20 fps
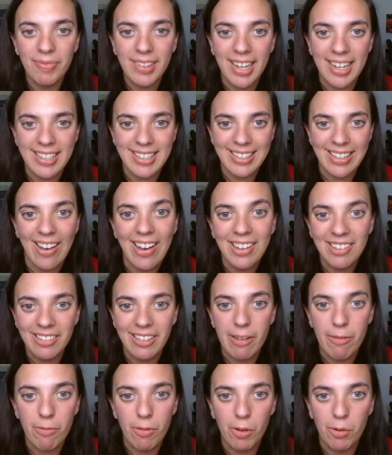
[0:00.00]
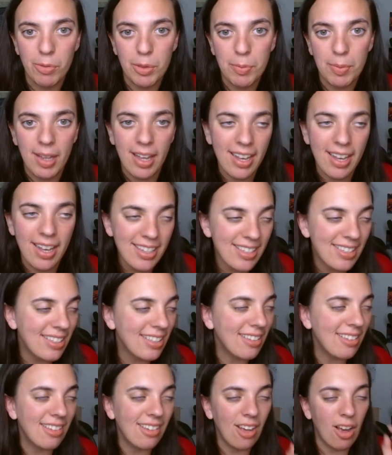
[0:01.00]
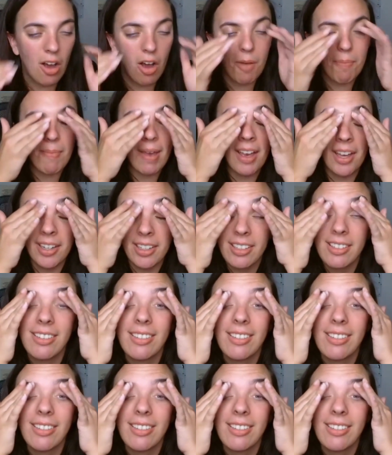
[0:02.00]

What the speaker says: a cycle-informed place. Oh man,